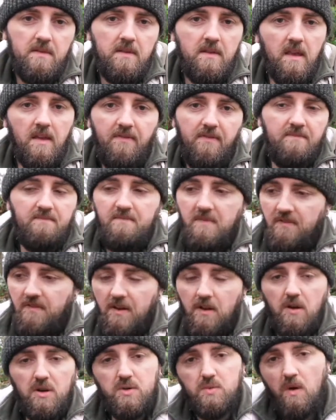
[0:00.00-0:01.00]
if
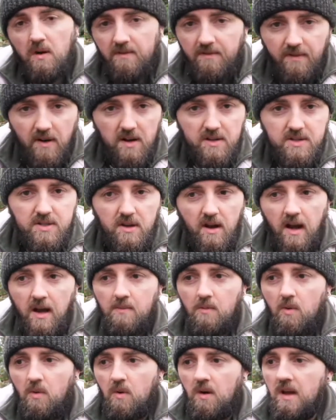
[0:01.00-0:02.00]
it goes wrong first
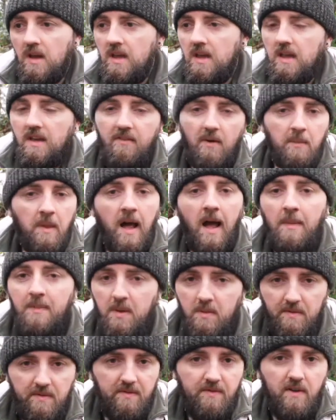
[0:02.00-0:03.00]
time, or if I'm not
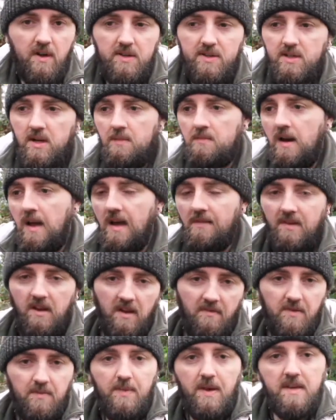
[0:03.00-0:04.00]
happy with it first time, I have
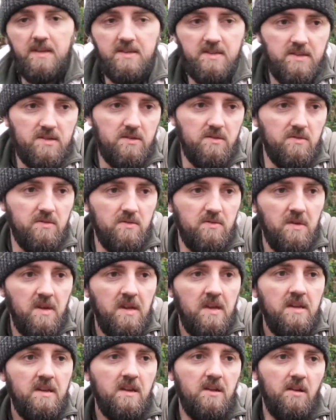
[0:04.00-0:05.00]
another piece to,
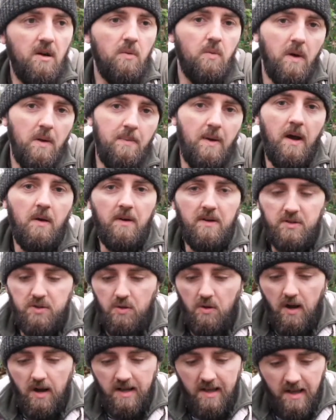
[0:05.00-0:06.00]
you know, whip out and
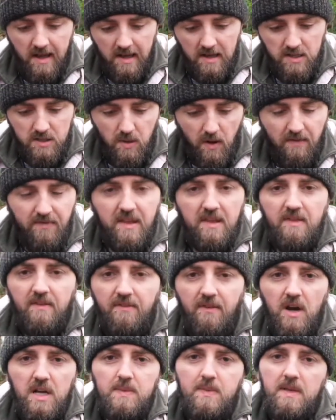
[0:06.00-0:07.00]
try. So I think the
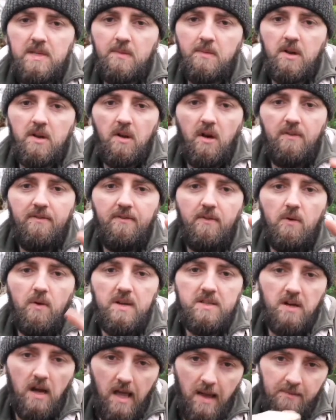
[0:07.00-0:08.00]
first piece I'm going to go for
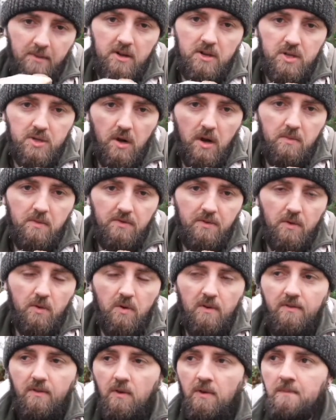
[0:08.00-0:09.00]
is I am going to try with the
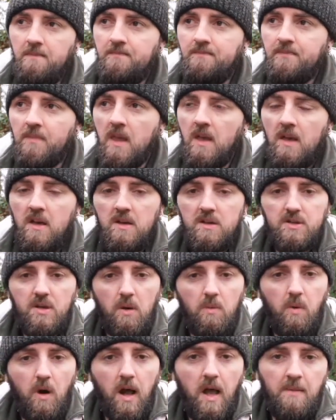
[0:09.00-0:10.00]
hawthorn.
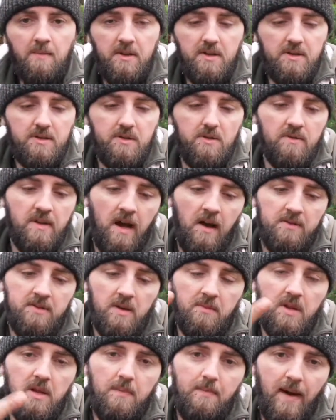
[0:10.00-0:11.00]
So what I am going to do now is
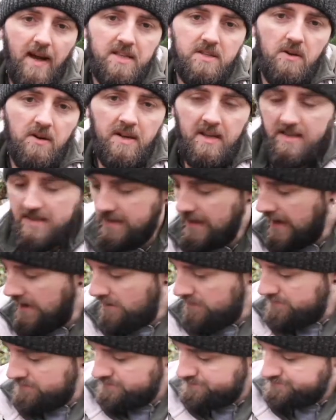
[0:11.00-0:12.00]
I'm going to baton it
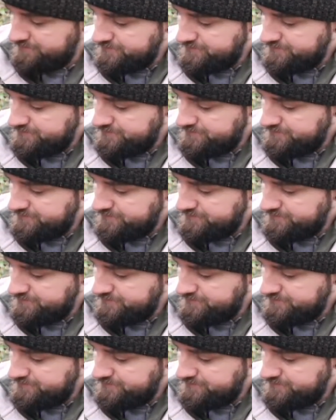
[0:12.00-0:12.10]
down